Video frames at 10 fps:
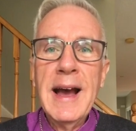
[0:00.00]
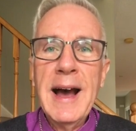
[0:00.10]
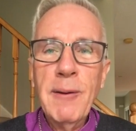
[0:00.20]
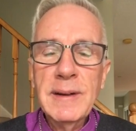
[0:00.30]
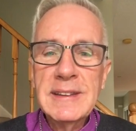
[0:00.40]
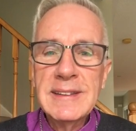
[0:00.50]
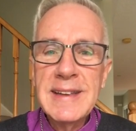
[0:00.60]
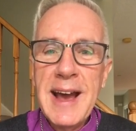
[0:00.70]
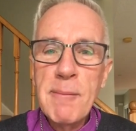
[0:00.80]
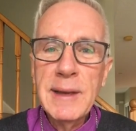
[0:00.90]
which has
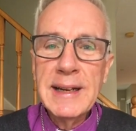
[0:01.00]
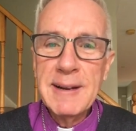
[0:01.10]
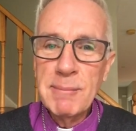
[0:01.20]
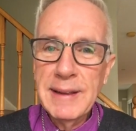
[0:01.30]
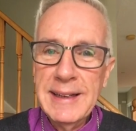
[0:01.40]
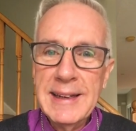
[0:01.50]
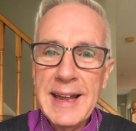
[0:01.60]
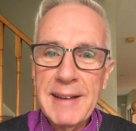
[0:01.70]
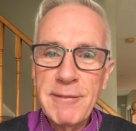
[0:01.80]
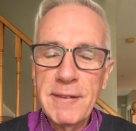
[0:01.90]
now been
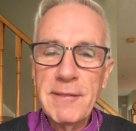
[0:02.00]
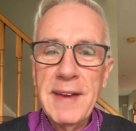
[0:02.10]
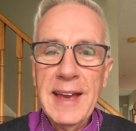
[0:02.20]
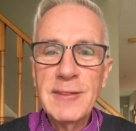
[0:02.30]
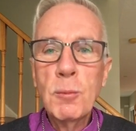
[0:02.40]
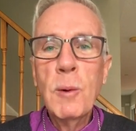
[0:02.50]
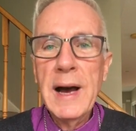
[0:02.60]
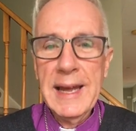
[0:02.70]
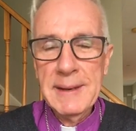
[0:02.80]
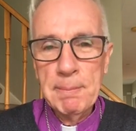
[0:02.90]
completed for phase
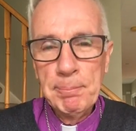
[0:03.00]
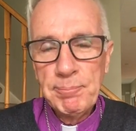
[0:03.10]
one.